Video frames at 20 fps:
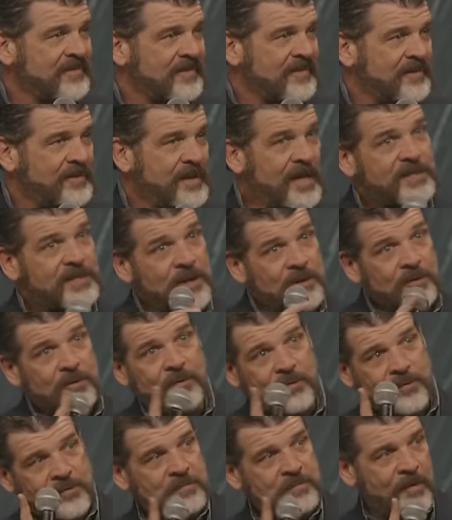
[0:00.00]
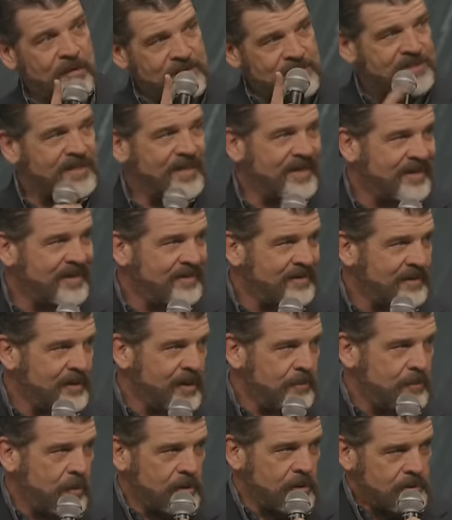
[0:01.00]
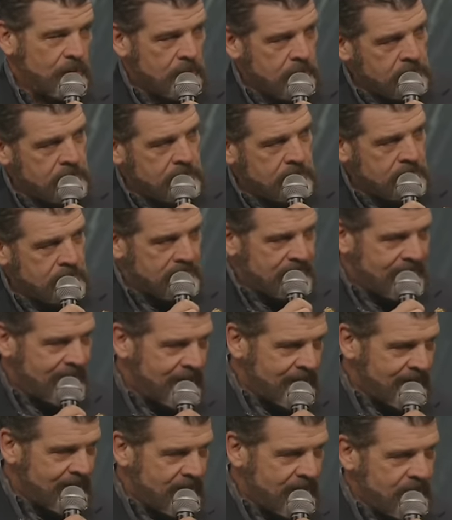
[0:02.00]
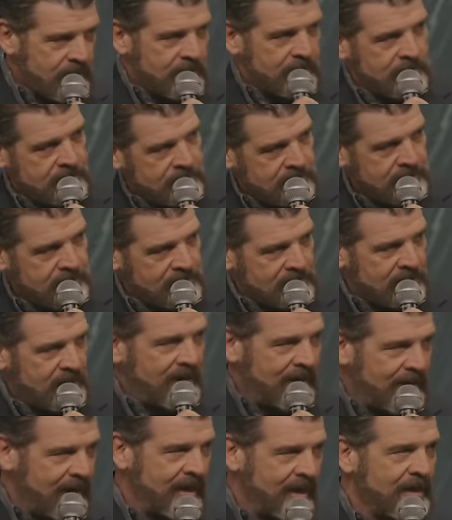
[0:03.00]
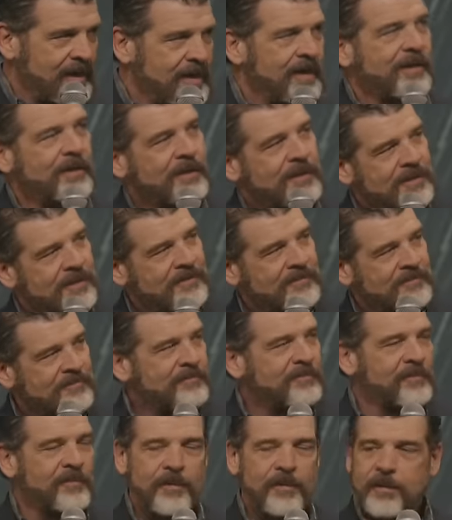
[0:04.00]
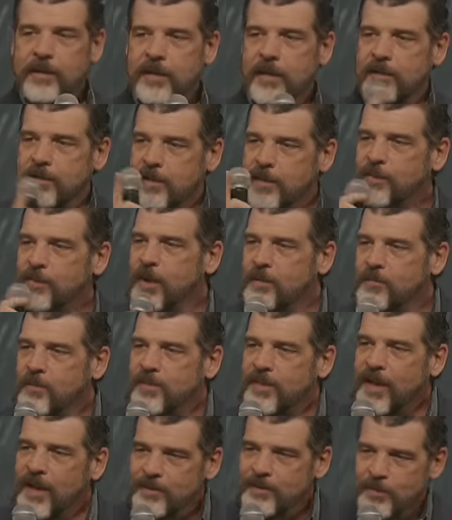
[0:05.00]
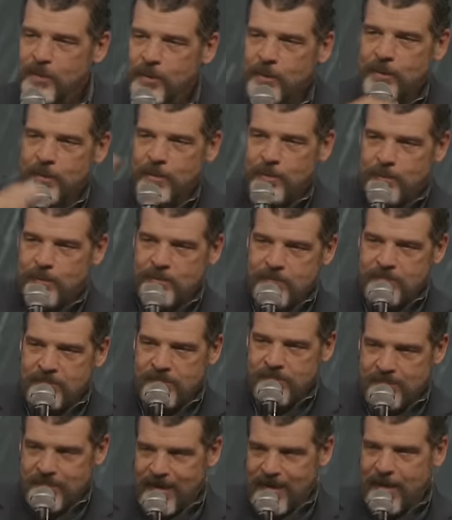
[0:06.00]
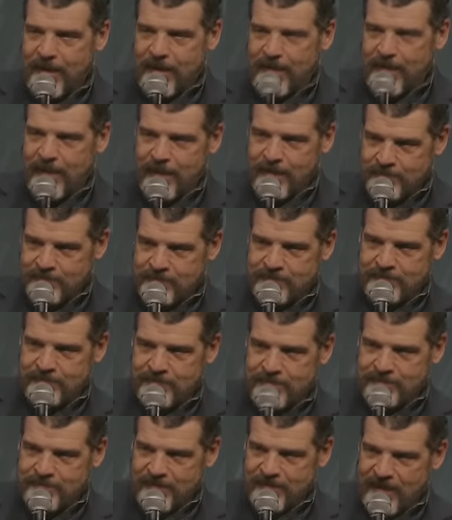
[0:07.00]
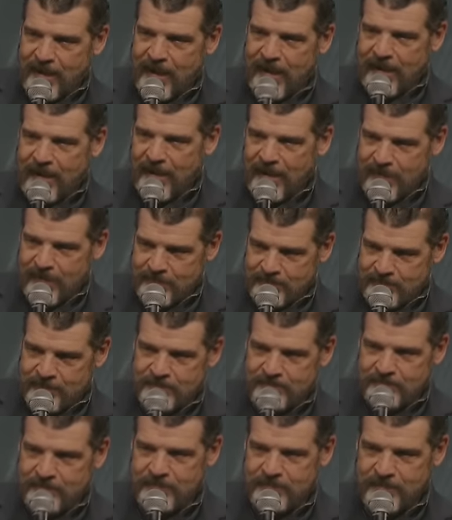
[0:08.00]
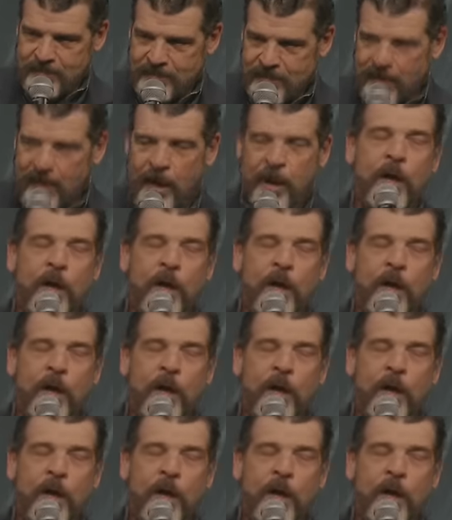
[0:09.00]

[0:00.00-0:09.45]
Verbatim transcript: That's how the girls' part's singing. The other part's ooh, ah, ooh, ah. Can, can you help me with that? Do the ooh, ah, ooh, ah, ooh, ah.